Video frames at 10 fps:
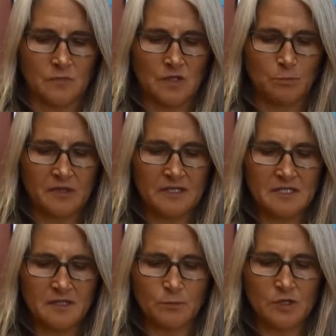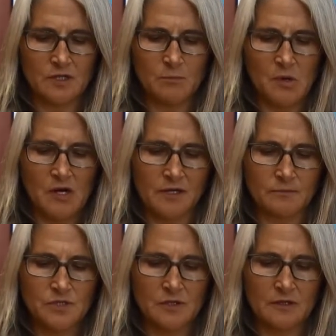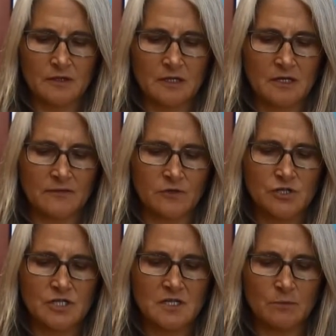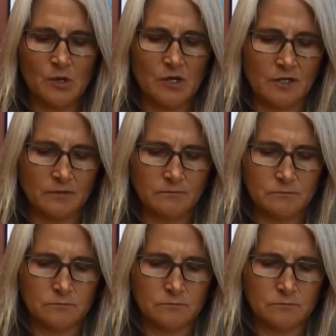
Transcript: You place them on the bottom so that they cover just the bottom.